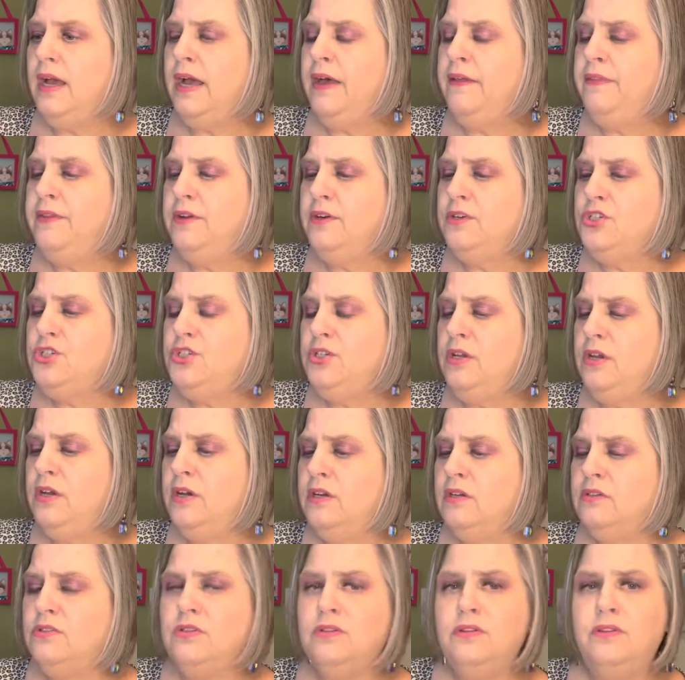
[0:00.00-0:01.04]
their
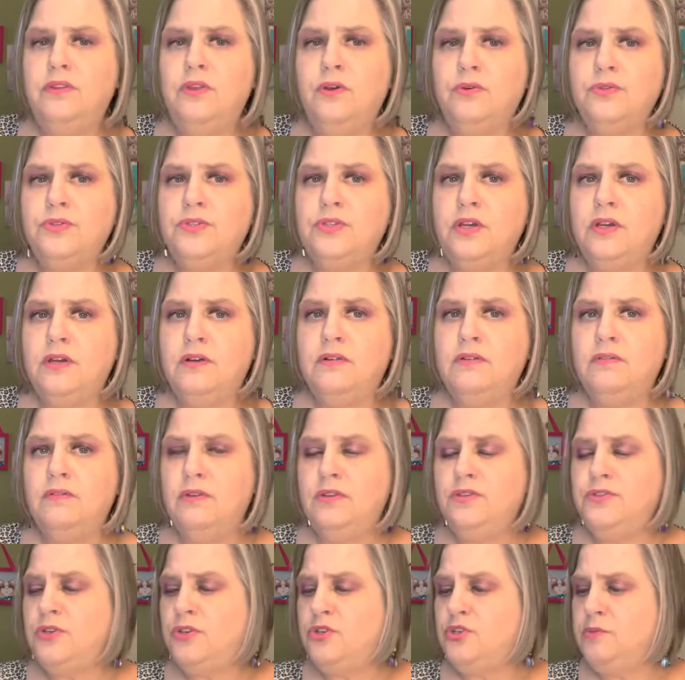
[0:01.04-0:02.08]

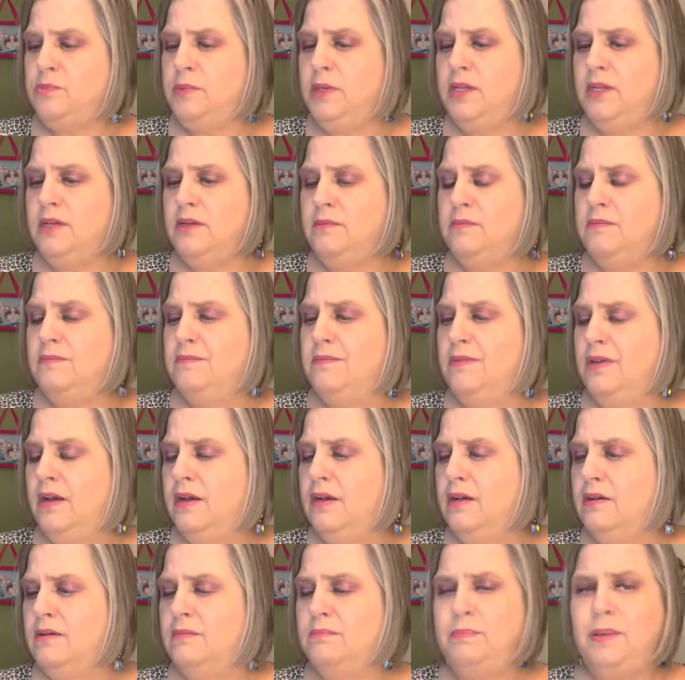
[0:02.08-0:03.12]
social media
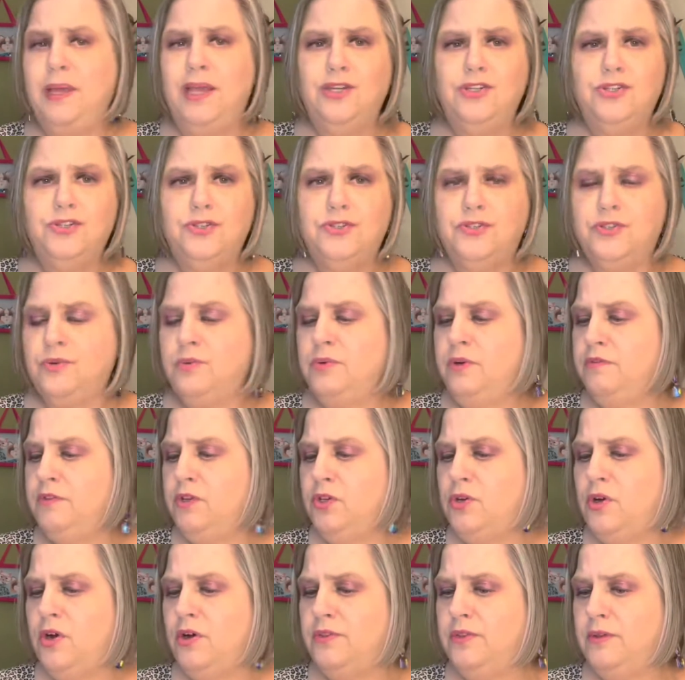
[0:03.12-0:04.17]
pages or whatever you
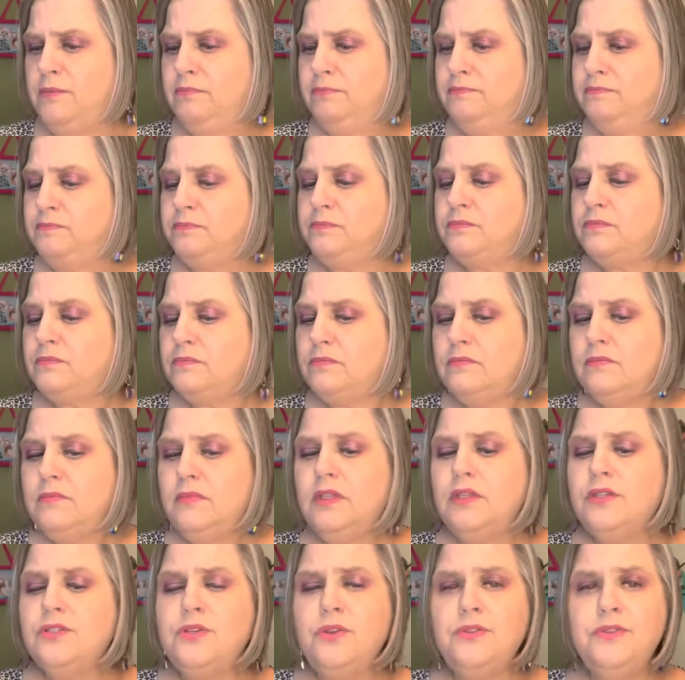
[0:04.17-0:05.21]
call them. So